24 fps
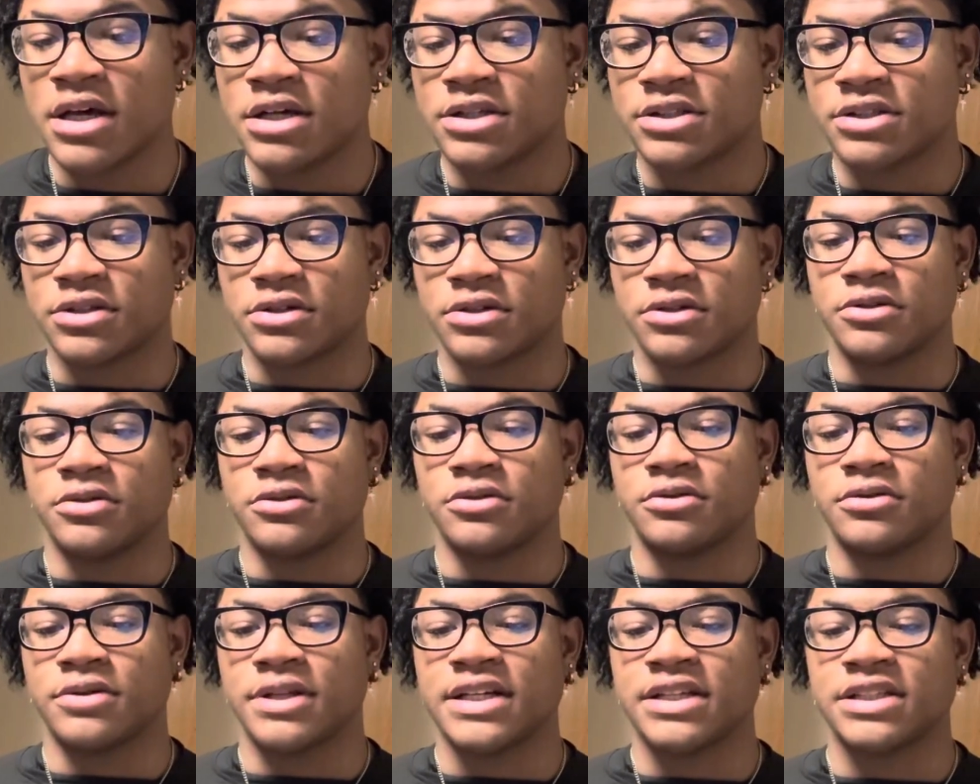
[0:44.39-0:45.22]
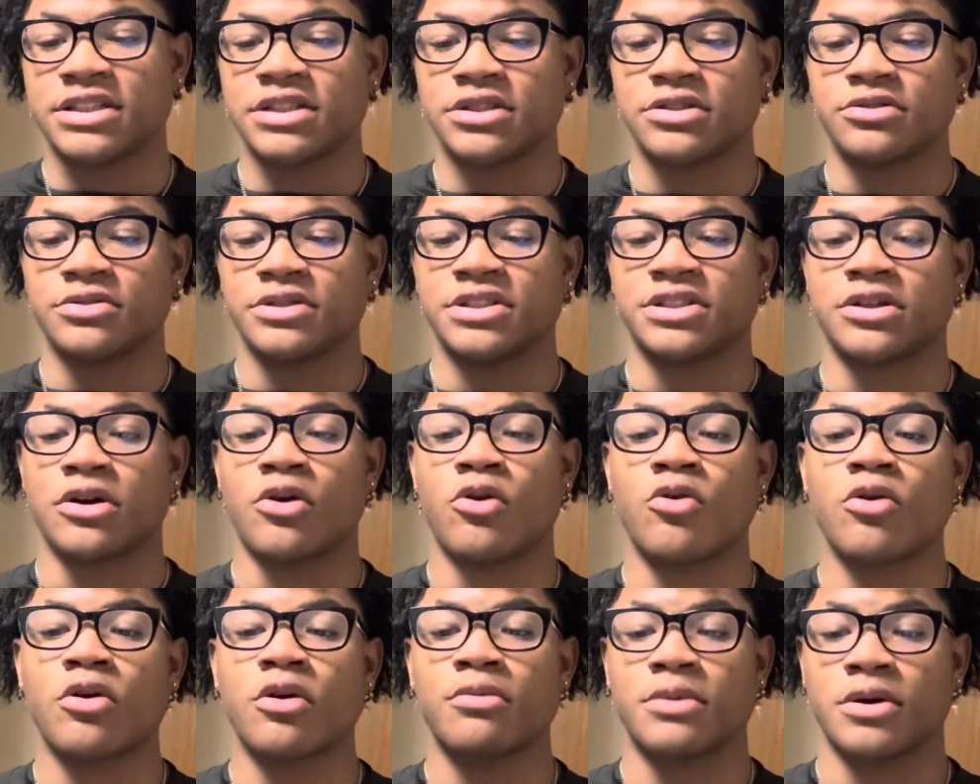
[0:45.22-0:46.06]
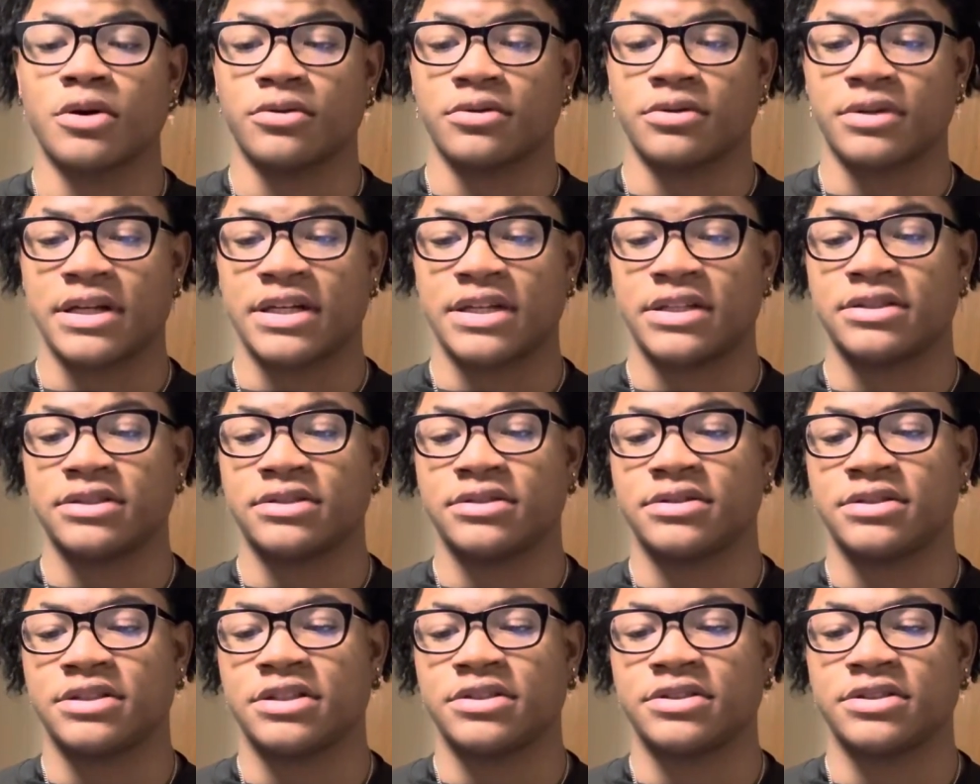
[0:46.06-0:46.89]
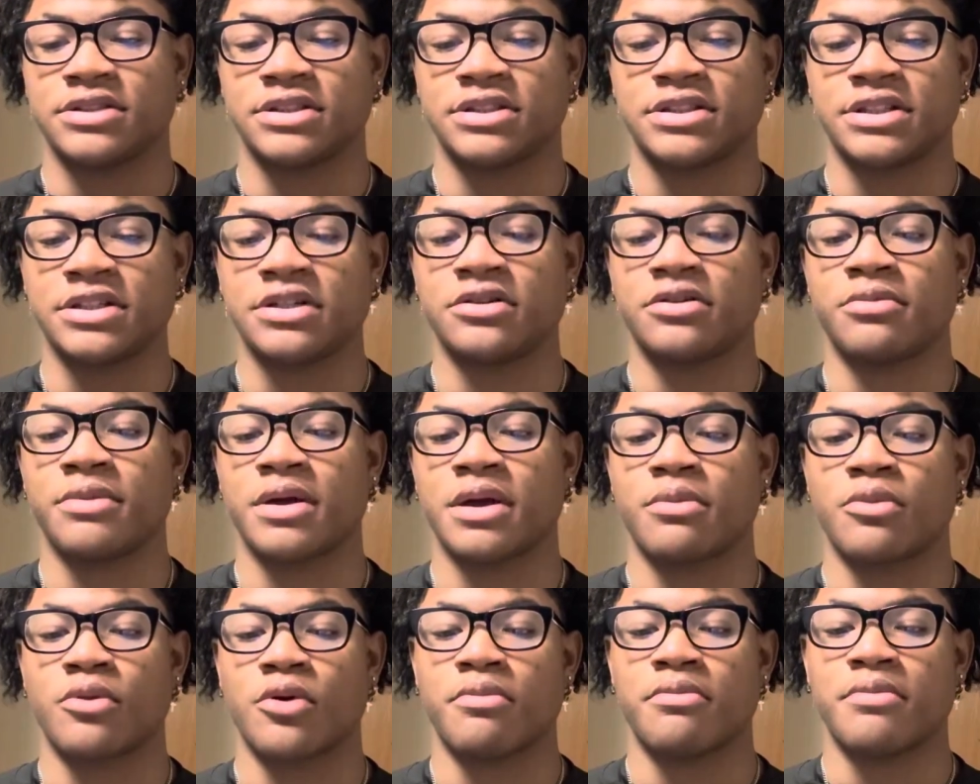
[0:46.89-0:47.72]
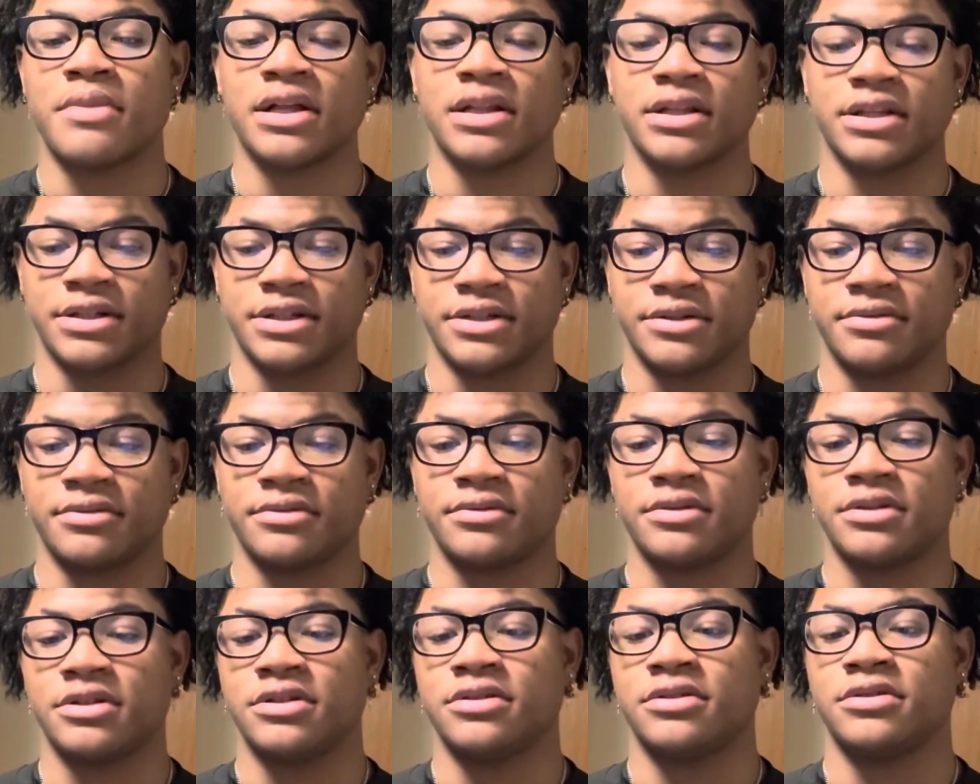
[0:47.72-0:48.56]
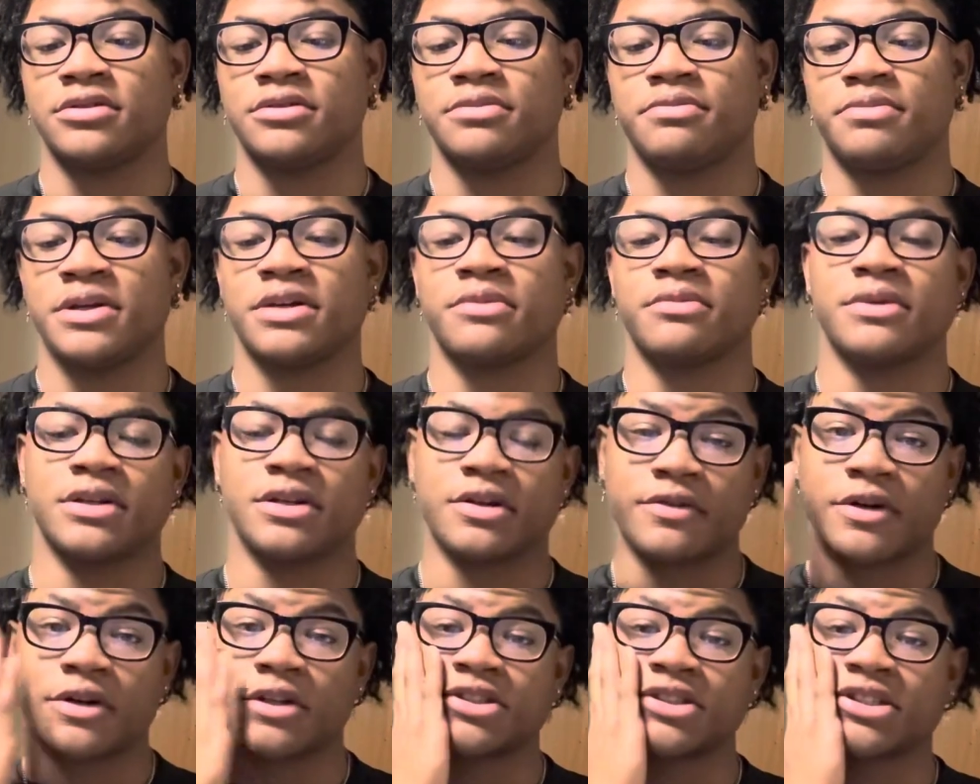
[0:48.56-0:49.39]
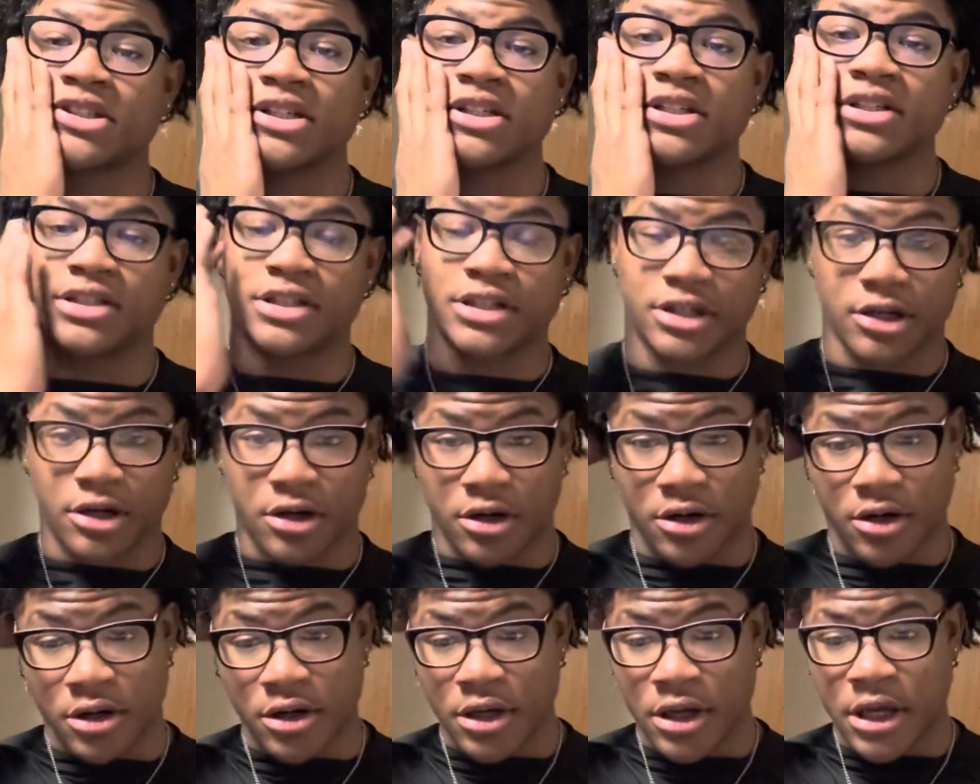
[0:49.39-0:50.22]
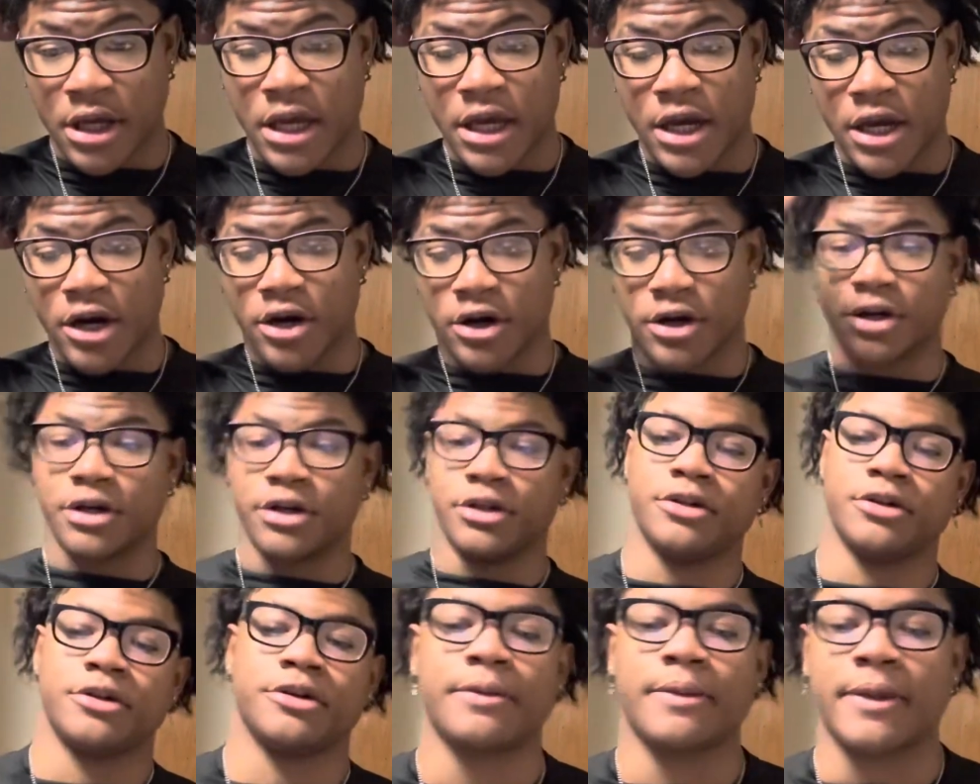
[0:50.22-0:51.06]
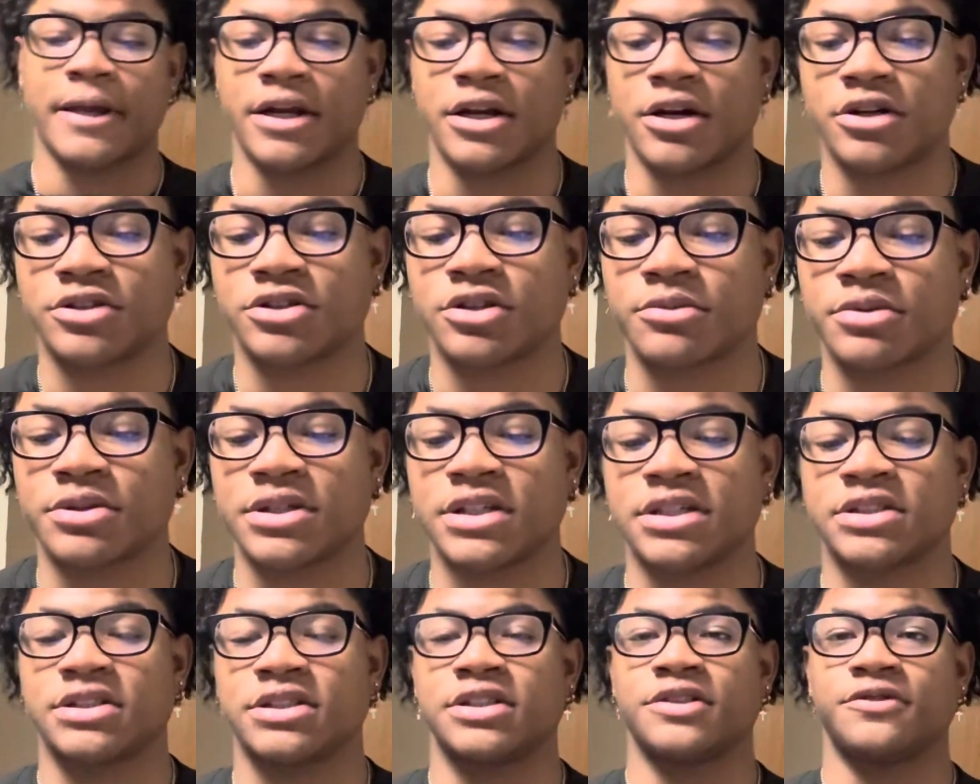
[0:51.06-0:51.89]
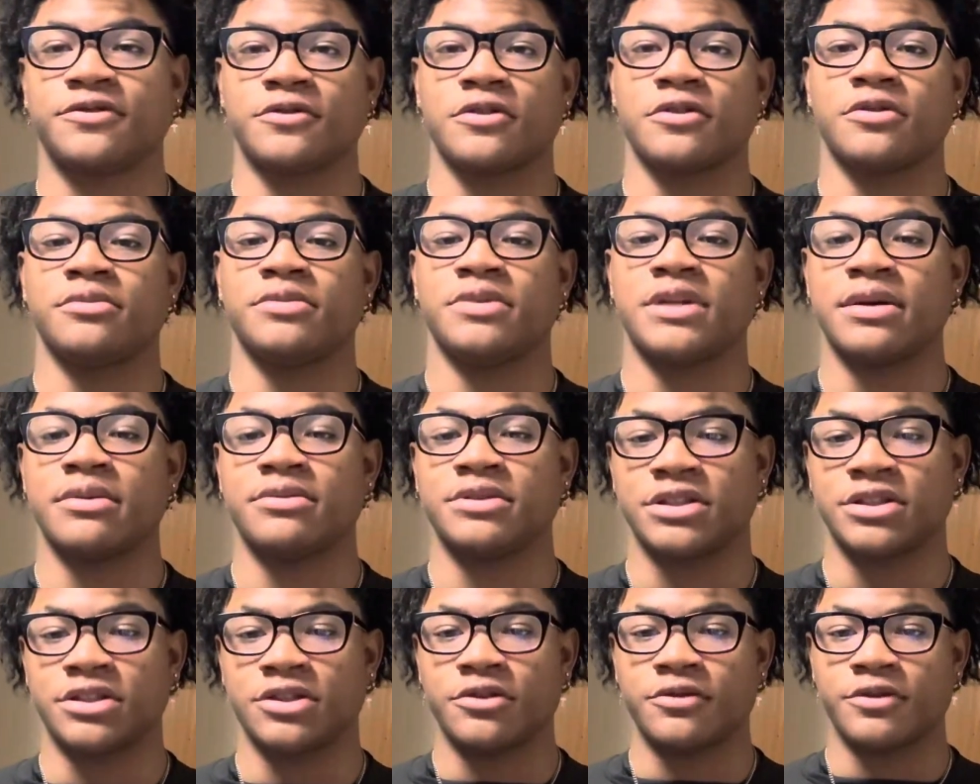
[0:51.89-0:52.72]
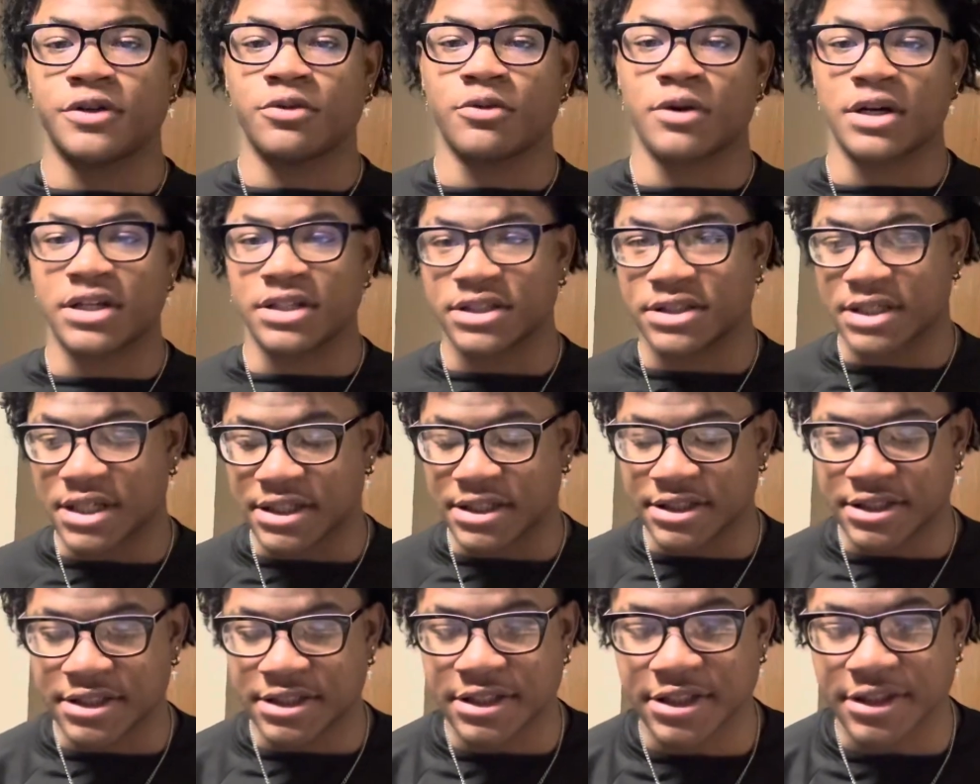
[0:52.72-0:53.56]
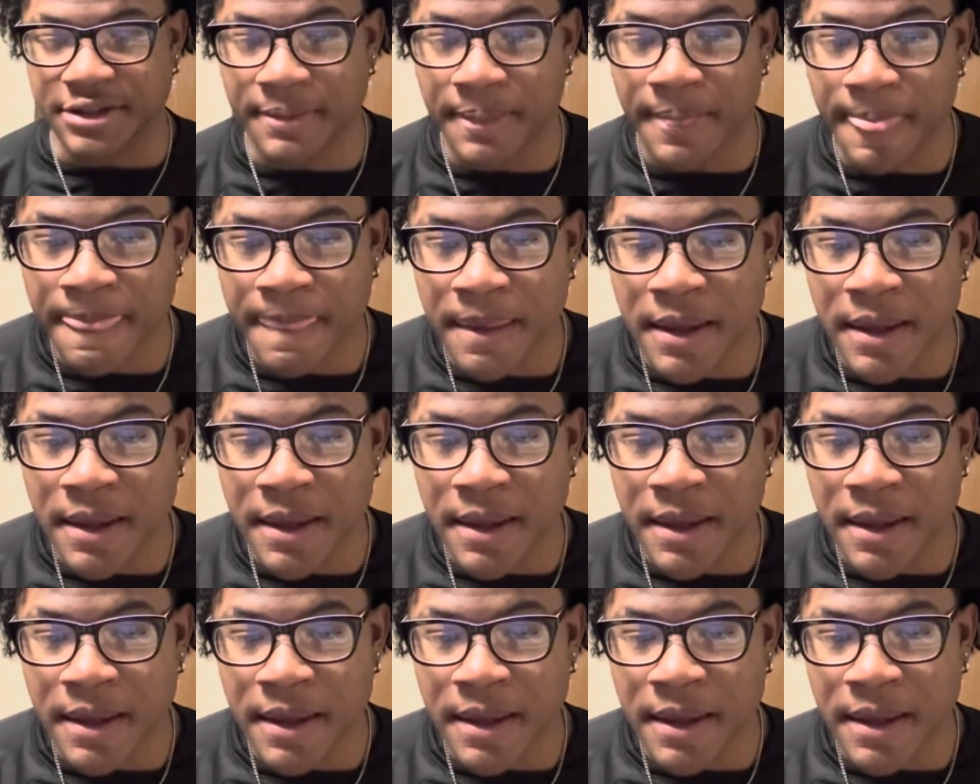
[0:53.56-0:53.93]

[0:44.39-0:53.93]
So that signal is a hormone that tells the cell to make more melanin, the pigment of our skin and our hair color, and also protects us from damaging UV rays like the sun.